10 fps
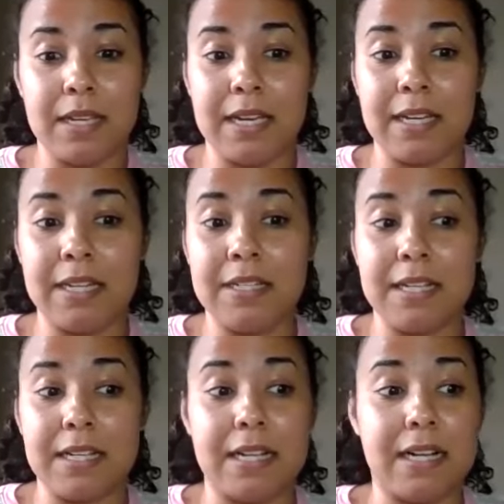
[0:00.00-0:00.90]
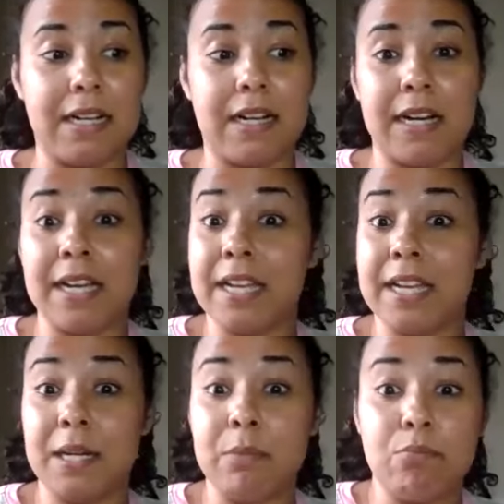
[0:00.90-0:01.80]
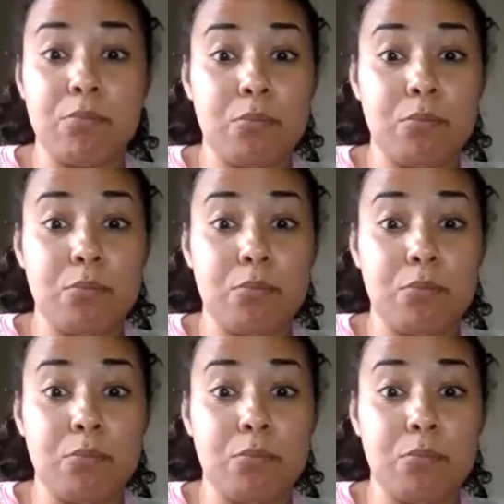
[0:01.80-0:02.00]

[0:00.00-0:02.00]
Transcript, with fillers: and I